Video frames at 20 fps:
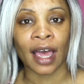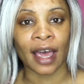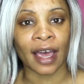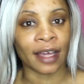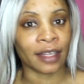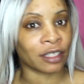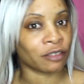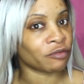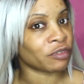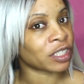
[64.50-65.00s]

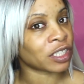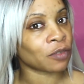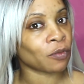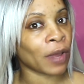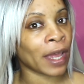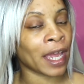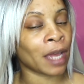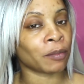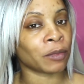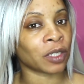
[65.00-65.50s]
And the reason
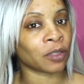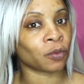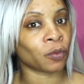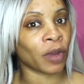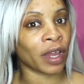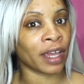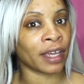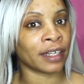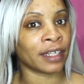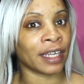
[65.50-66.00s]
why I'm not
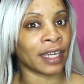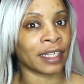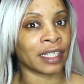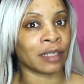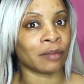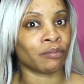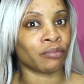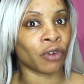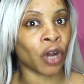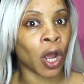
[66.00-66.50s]
wearing
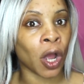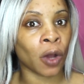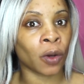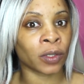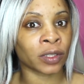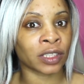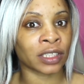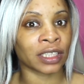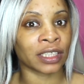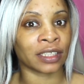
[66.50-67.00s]
any
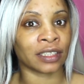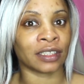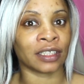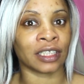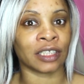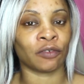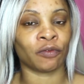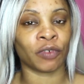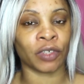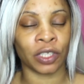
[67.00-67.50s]
brows in
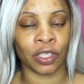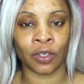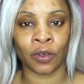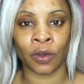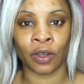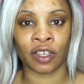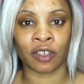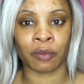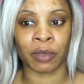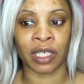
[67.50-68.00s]
this
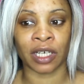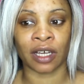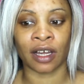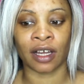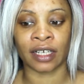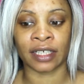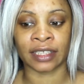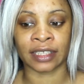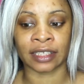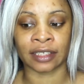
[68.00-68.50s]
video is
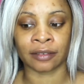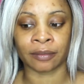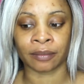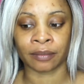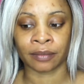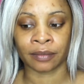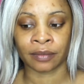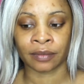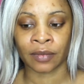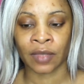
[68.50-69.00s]
because
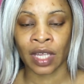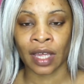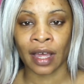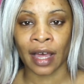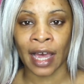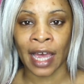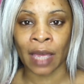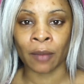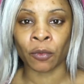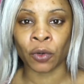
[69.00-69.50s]

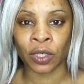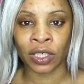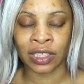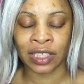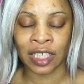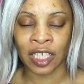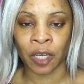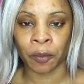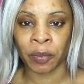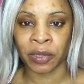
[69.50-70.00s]
I'm going to
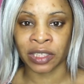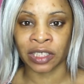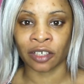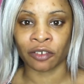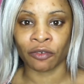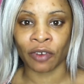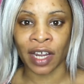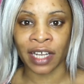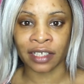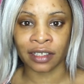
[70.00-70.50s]
take a picture
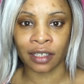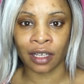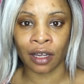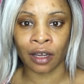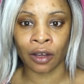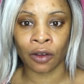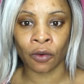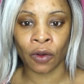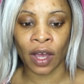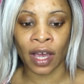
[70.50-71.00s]
right
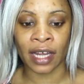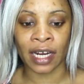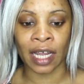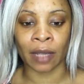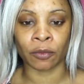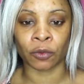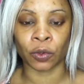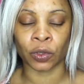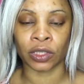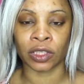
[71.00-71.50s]
now and
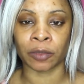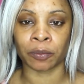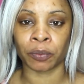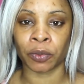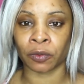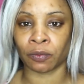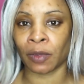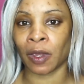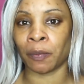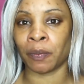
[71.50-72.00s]
I'm going to
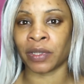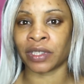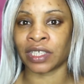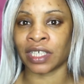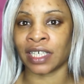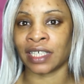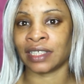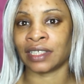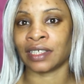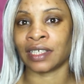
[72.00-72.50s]
put my
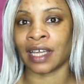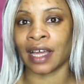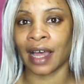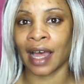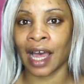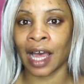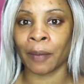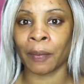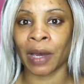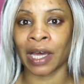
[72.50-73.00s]
picture into the
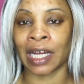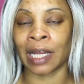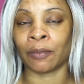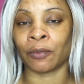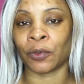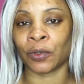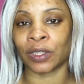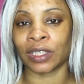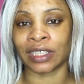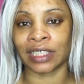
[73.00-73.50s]
app, and I'm
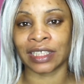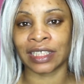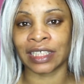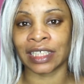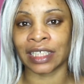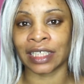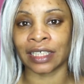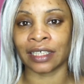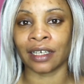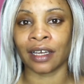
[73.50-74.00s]
going to
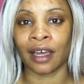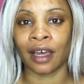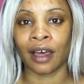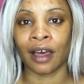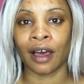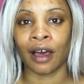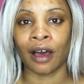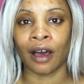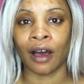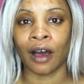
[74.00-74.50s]
see
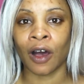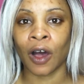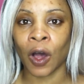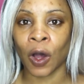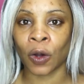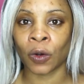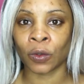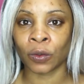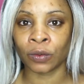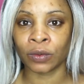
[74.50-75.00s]

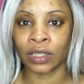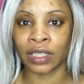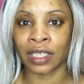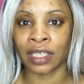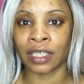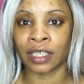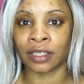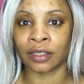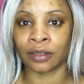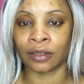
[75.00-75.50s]
how
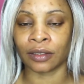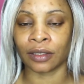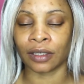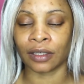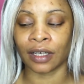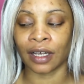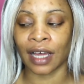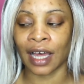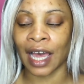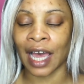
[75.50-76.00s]

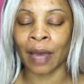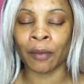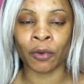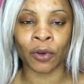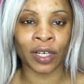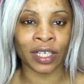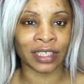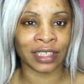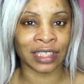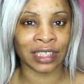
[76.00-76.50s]

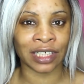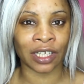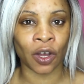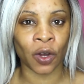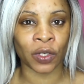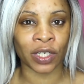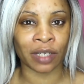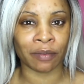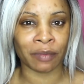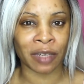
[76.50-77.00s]

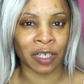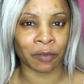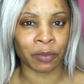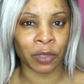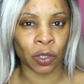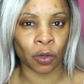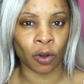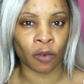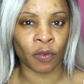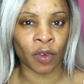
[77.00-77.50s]
they make
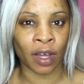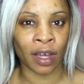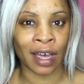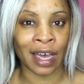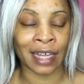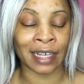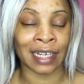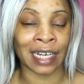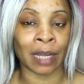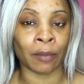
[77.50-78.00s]
me over,
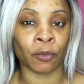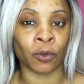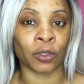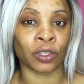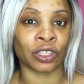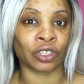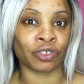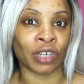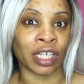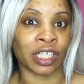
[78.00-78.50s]
and then I'm going
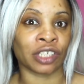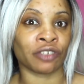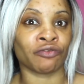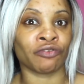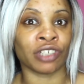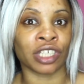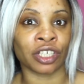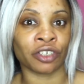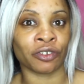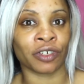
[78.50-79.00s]
to try to
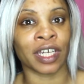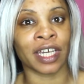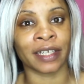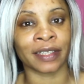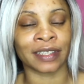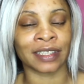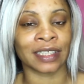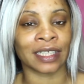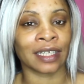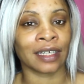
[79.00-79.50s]

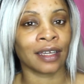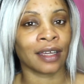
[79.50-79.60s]
recreate